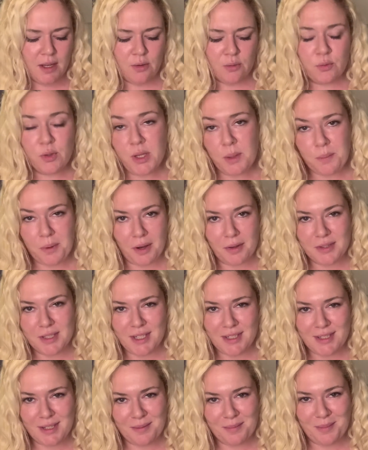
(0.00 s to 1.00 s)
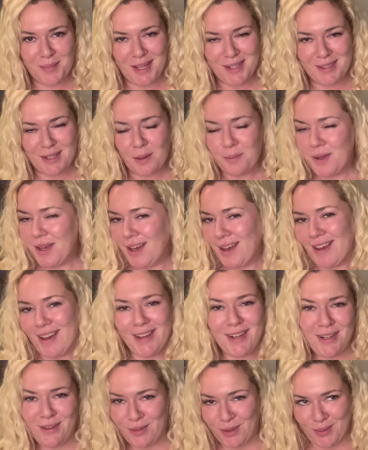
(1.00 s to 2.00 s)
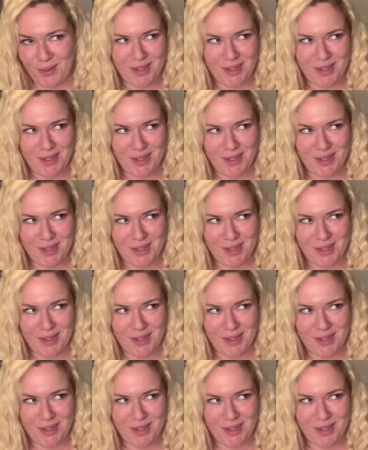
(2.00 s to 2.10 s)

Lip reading: Really proud that I didn't mess up any of the